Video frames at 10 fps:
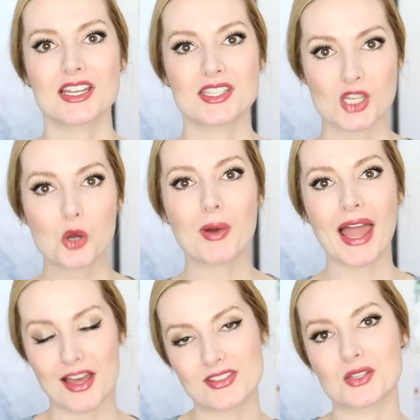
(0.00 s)
So by
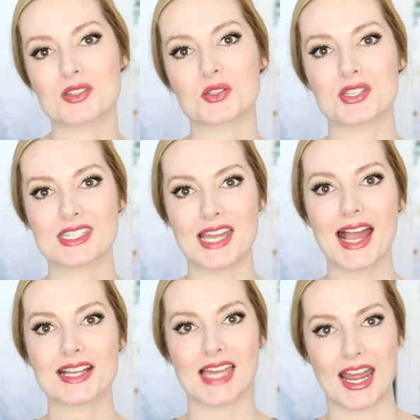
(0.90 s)
having those little
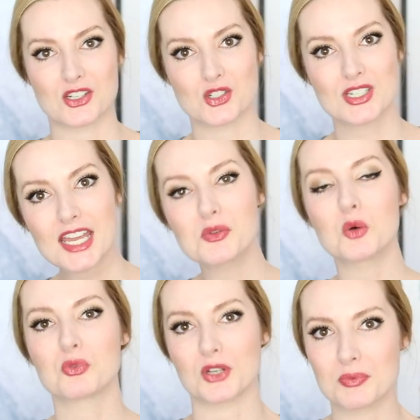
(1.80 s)
snacks at your
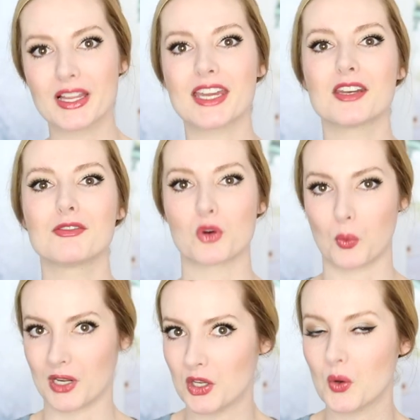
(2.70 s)
table pre-plated for
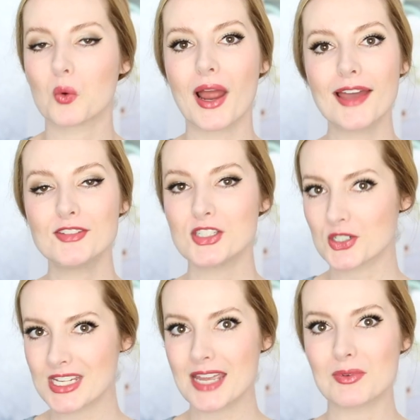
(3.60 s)
when you arrive to your
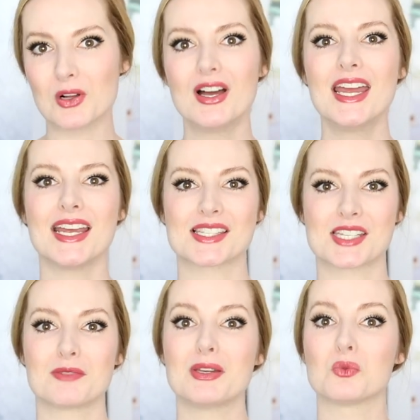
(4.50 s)
table is
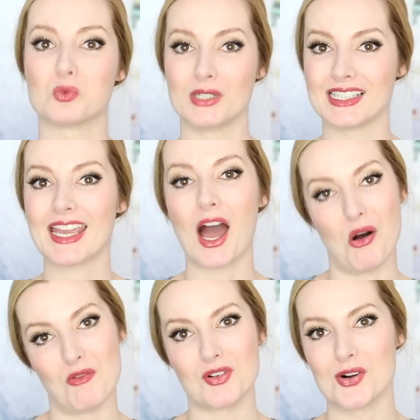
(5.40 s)
going to be really
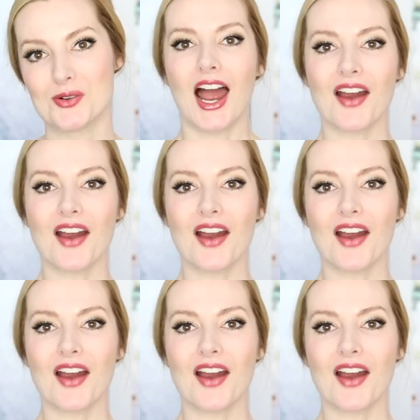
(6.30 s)
helpful.